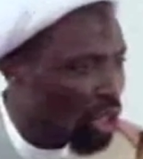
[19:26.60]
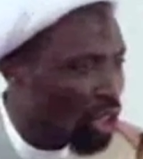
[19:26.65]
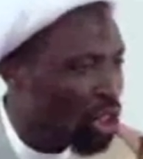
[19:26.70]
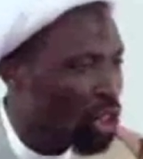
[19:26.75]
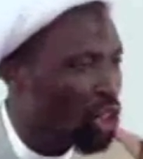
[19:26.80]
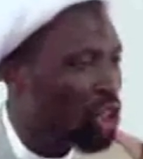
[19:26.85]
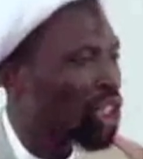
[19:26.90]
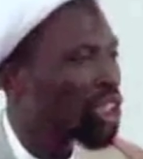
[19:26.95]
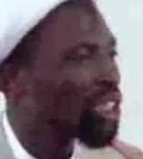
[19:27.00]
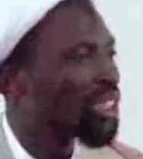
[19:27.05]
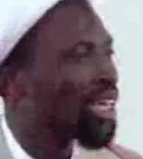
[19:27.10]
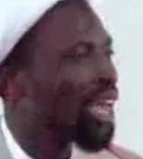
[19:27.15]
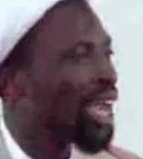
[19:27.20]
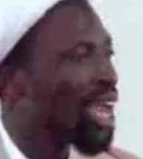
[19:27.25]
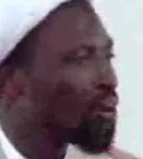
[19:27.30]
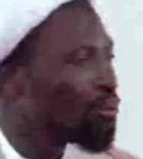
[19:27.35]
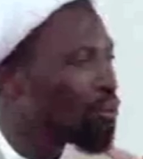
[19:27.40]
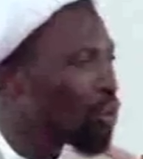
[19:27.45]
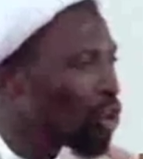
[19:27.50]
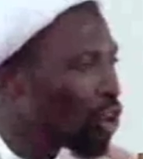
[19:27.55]
she is
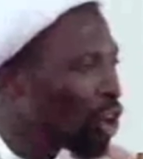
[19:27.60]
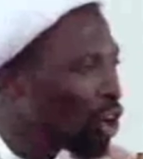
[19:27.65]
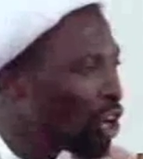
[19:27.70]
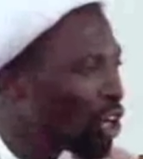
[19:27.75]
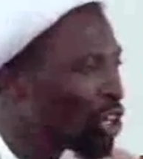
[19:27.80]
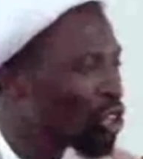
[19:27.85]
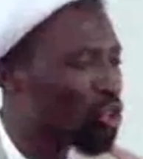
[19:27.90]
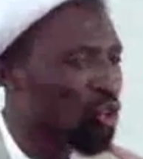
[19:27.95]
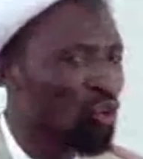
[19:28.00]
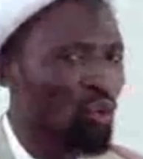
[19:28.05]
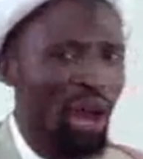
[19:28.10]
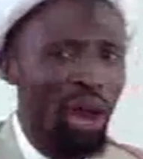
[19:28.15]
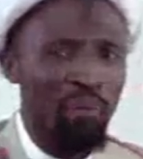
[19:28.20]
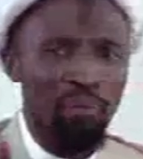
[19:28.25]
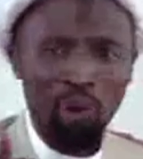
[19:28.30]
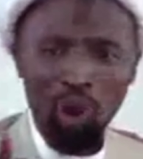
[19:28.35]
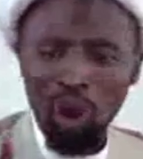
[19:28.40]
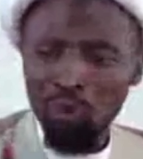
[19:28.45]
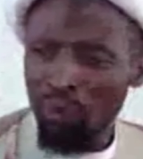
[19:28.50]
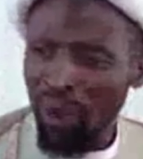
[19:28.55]
able to wear
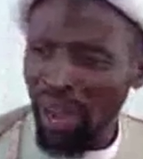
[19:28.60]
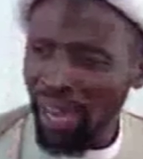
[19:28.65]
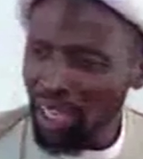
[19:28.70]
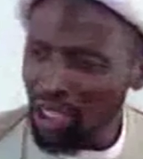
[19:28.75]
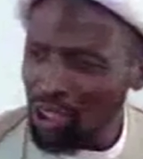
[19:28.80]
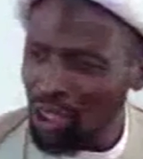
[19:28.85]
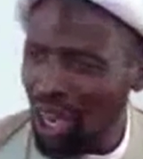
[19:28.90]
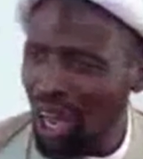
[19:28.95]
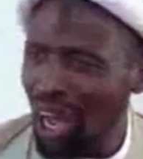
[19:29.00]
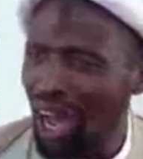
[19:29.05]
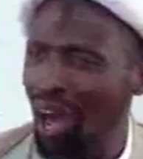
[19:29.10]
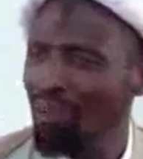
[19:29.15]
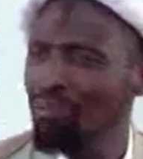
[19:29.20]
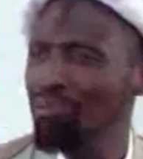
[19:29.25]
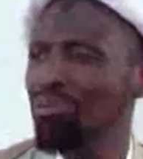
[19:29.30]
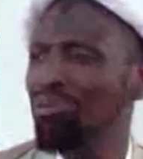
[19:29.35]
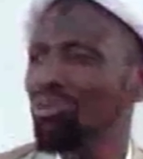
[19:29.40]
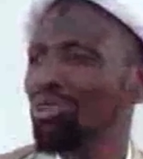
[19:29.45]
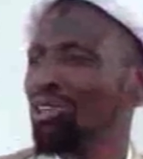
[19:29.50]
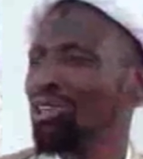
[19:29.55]
proper
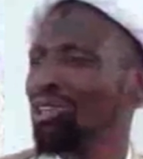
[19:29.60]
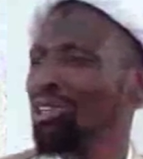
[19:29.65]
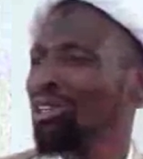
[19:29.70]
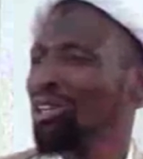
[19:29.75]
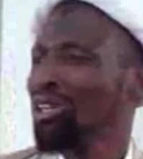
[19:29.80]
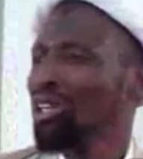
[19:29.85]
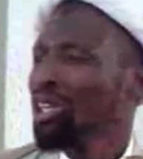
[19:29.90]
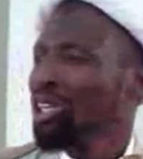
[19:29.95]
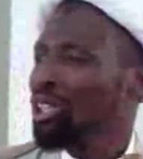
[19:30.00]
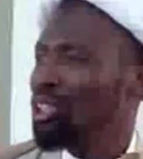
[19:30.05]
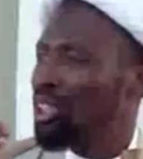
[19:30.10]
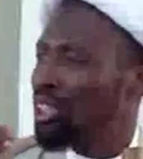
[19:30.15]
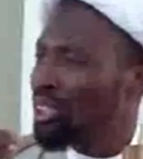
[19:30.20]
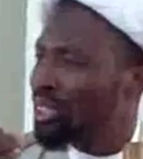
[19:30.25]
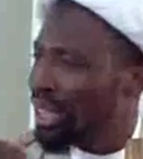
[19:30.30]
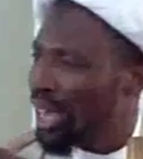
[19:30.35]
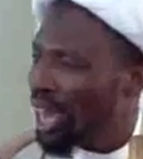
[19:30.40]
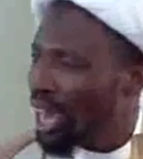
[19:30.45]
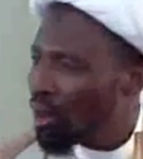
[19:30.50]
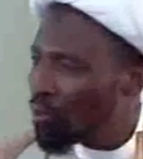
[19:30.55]
hijab, she
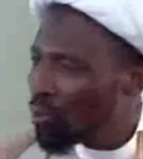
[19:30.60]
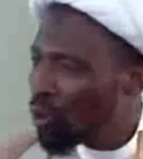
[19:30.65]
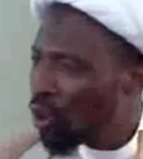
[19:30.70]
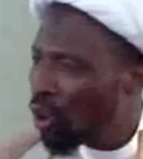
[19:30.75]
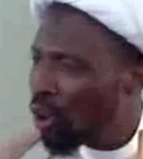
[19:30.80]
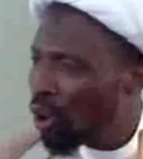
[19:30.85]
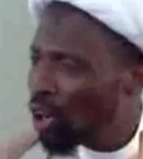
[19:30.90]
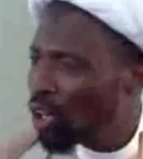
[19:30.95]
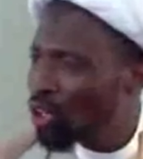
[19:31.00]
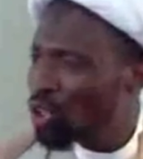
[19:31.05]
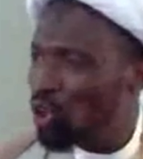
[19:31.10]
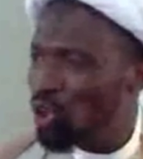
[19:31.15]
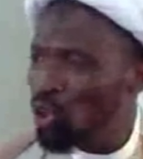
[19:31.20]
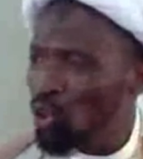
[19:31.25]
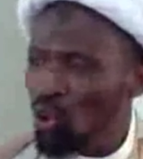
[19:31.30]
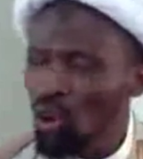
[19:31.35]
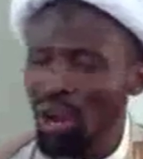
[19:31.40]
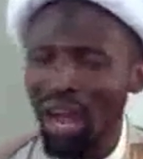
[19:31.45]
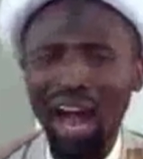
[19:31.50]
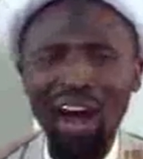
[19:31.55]
is able to
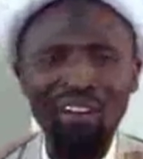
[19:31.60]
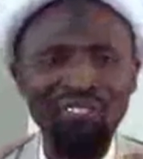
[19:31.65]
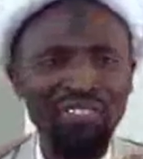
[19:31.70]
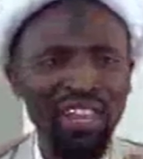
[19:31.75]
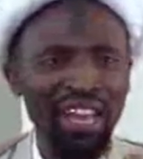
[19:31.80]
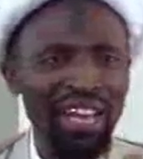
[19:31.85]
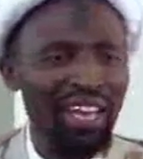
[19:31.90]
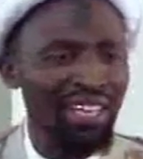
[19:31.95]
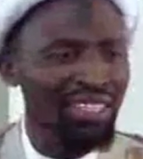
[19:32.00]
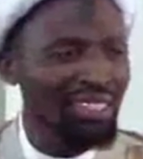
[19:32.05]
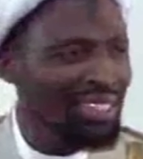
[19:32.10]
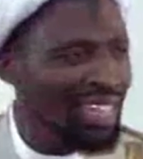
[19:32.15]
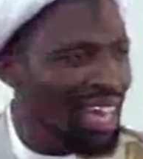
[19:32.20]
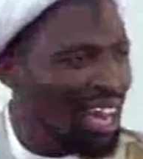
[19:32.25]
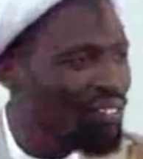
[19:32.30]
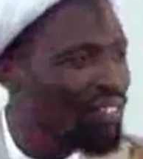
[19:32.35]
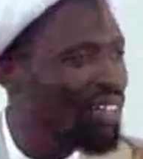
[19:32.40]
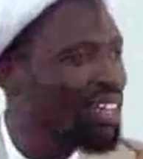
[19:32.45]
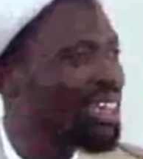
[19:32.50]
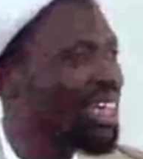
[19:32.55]
look after
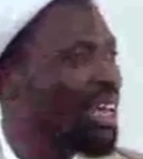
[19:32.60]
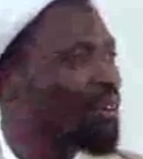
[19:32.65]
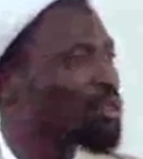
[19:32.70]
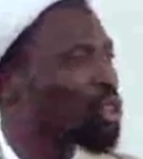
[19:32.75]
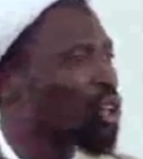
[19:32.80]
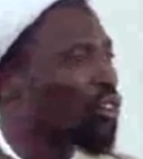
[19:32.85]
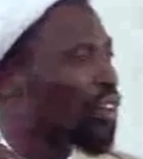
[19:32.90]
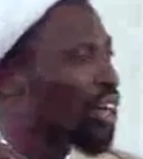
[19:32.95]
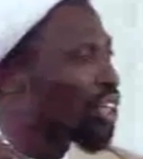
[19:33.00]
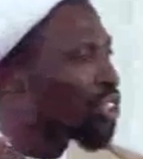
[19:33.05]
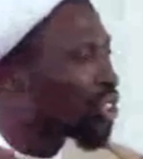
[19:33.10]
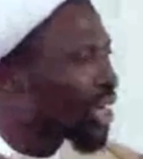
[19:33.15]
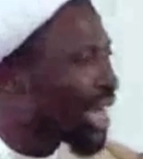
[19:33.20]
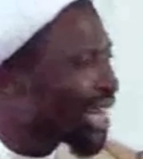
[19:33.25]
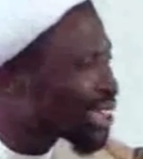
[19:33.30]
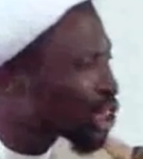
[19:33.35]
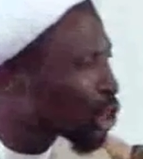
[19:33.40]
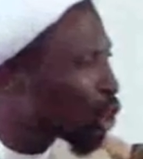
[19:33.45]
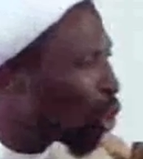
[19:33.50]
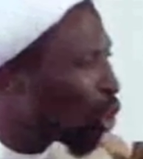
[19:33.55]
herself in terms of her
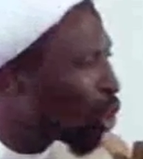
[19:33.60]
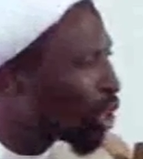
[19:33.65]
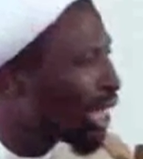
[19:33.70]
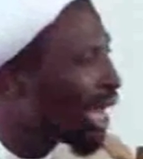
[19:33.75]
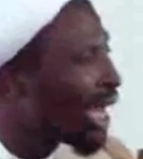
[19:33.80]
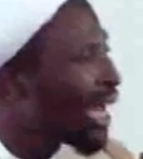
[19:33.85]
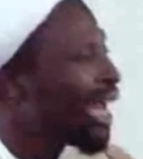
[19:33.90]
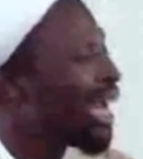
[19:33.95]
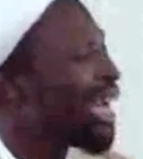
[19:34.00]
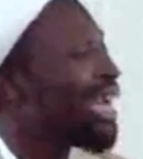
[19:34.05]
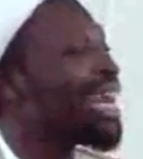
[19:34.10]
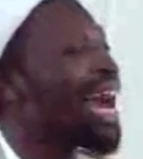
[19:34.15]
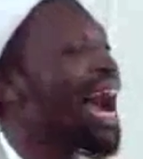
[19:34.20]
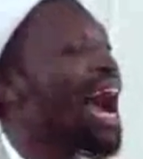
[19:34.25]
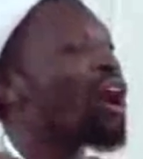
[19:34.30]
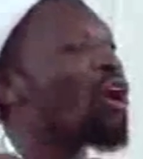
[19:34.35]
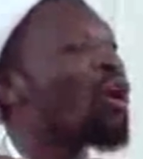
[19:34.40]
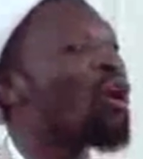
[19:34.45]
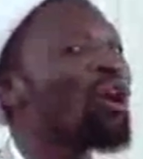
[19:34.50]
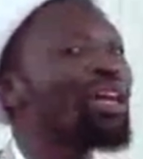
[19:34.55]
dress code in
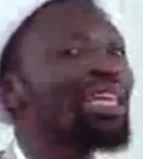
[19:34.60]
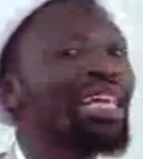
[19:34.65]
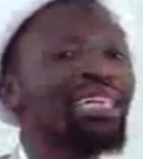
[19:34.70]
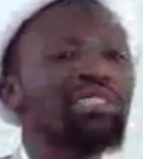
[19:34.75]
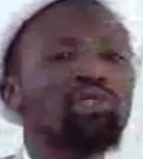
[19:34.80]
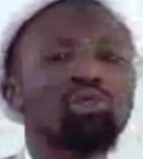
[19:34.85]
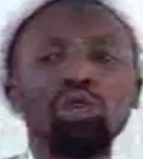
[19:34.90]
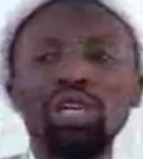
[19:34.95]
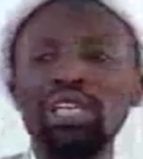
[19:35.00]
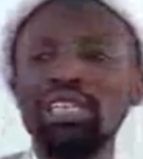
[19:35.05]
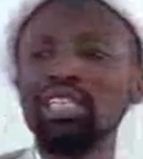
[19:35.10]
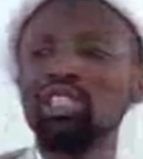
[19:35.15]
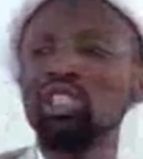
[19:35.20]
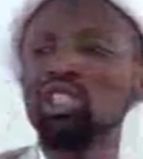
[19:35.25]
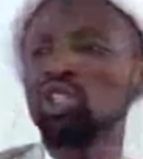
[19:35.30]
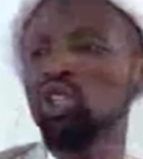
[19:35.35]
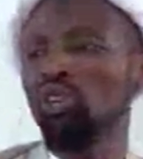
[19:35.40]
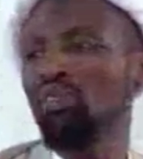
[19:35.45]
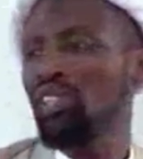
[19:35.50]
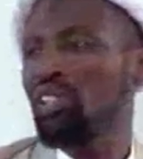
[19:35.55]
accordance to the
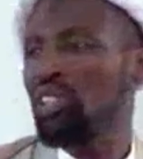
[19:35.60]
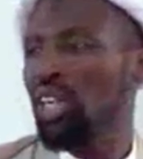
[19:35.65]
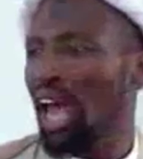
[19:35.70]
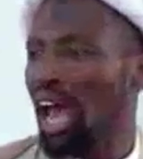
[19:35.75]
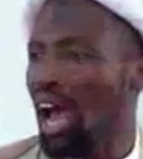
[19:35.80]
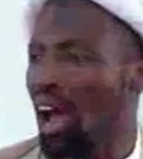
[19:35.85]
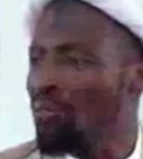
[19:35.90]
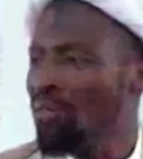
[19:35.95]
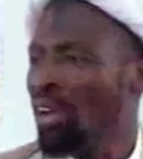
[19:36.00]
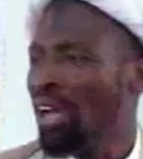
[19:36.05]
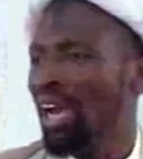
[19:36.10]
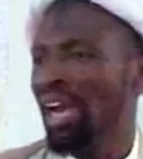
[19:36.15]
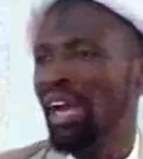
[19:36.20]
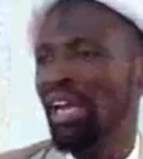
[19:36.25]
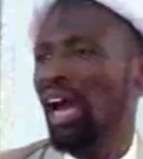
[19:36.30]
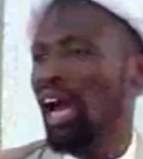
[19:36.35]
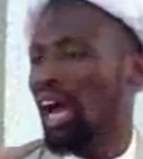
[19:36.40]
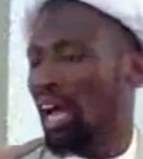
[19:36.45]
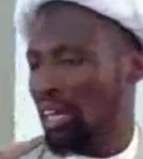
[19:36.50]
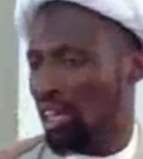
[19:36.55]
teachings of Islam
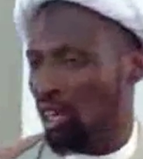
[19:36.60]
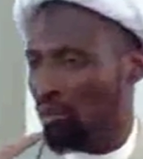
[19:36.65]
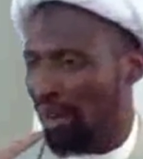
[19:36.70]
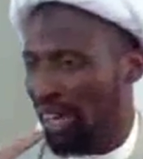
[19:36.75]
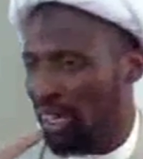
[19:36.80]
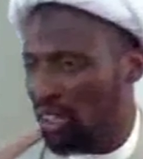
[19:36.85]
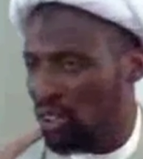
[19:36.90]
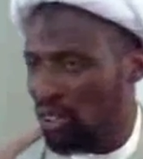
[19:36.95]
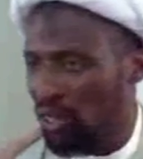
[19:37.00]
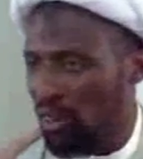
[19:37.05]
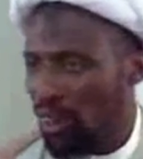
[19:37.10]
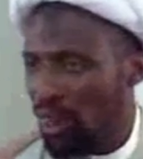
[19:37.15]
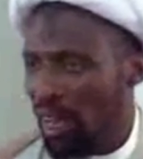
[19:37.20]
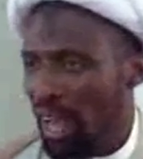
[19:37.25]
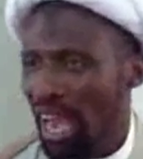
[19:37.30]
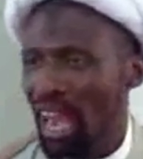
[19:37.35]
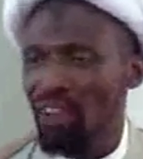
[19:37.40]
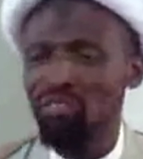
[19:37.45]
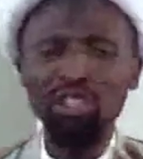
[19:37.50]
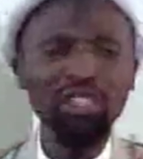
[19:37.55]
and Ahlul Bayt.
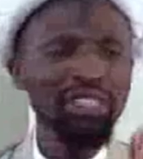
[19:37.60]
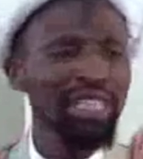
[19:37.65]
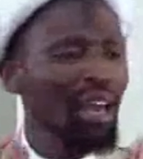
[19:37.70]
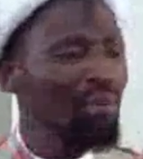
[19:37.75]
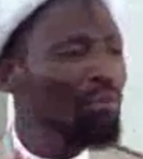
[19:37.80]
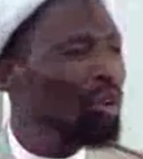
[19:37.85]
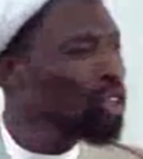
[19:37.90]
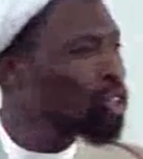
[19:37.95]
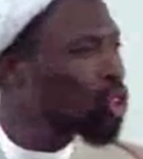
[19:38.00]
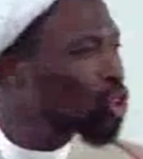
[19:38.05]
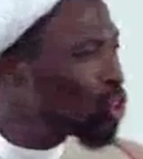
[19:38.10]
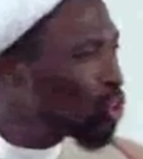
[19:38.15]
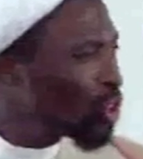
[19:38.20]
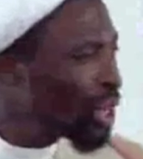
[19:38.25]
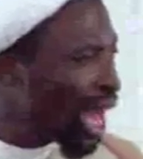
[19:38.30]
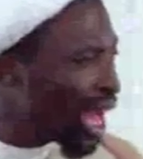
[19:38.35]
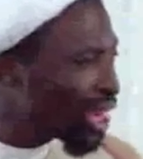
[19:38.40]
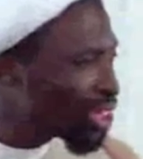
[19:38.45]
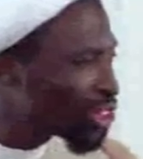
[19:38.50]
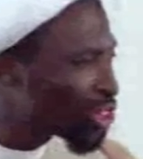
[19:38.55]
If she's able to do
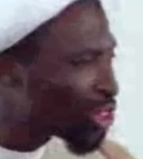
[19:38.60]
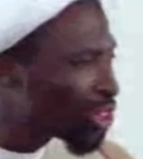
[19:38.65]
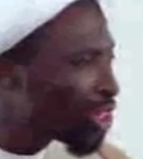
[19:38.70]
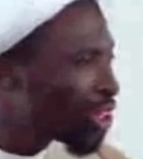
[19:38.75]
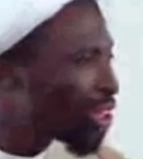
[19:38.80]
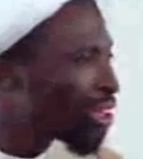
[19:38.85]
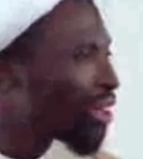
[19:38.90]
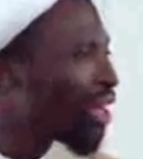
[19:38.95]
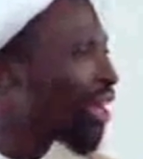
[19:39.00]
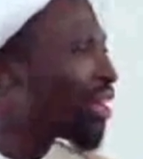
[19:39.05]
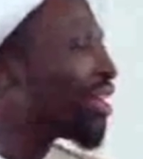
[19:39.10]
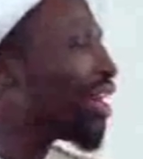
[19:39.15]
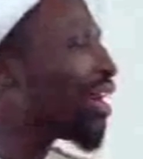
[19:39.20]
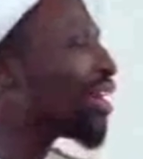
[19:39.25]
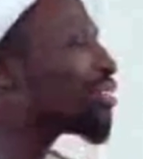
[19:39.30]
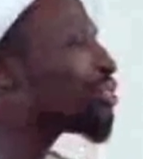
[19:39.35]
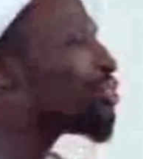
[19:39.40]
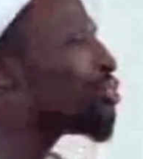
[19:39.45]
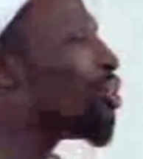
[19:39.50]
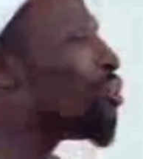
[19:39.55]
that, then there
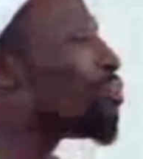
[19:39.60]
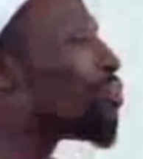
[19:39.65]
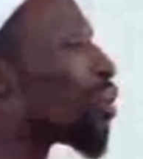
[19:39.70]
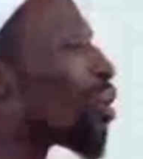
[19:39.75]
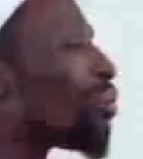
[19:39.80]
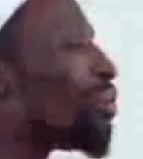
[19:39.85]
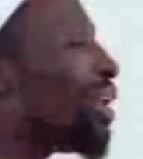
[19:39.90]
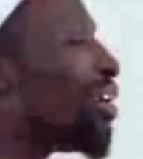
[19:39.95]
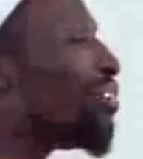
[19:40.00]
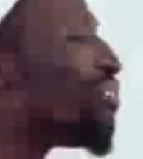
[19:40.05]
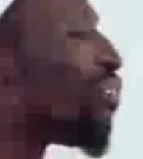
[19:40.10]
is no problem